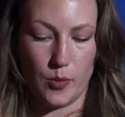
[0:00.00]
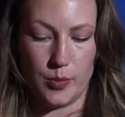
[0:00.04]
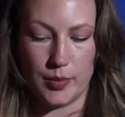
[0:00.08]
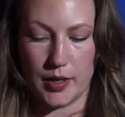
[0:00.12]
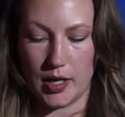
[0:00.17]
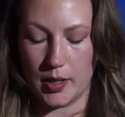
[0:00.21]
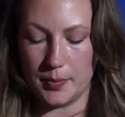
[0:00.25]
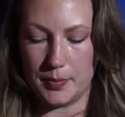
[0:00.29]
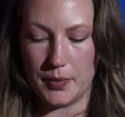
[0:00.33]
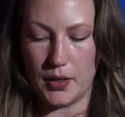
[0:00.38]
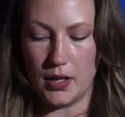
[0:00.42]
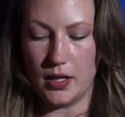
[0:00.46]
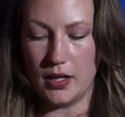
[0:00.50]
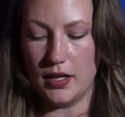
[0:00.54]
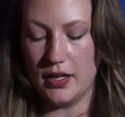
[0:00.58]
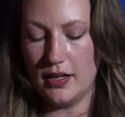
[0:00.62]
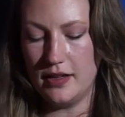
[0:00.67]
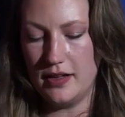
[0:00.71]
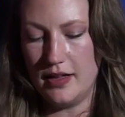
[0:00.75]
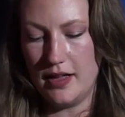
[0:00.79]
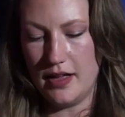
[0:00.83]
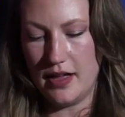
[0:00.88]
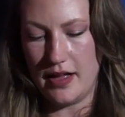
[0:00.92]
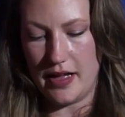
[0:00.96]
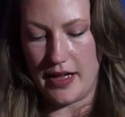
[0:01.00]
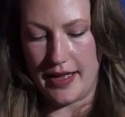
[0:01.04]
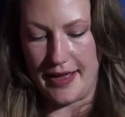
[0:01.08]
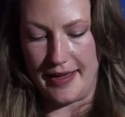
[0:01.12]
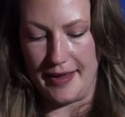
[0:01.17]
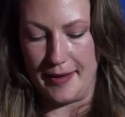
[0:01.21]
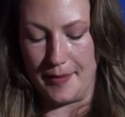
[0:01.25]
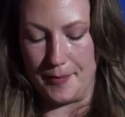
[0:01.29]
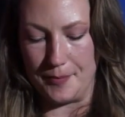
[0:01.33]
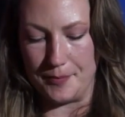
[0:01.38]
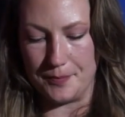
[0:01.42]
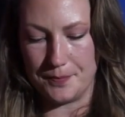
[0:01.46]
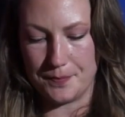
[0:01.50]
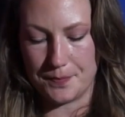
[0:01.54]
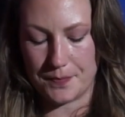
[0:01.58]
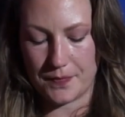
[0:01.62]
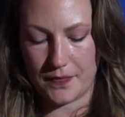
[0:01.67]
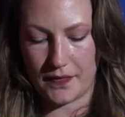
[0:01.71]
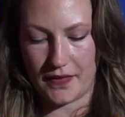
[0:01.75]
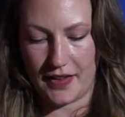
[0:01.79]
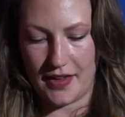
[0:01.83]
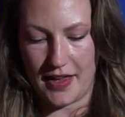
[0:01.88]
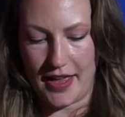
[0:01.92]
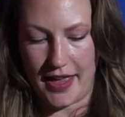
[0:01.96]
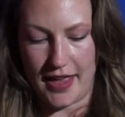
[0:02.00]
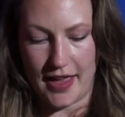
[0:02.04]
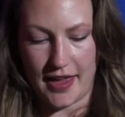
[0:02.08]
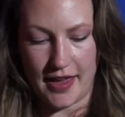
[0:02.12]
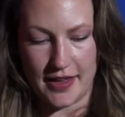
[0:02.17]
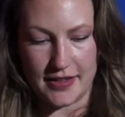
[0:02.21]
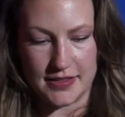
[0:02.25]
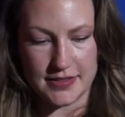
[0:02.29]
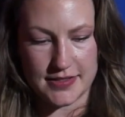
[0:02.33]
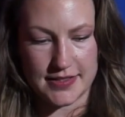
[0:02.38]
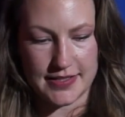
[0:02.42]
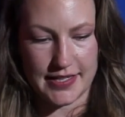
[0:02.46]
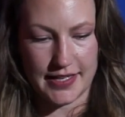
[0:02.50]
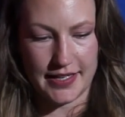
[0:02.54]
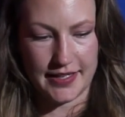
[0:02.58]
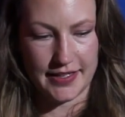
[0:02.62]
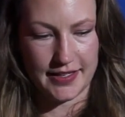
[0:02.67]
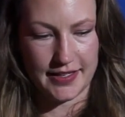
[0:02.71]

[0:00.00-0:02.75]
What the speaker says: purple, and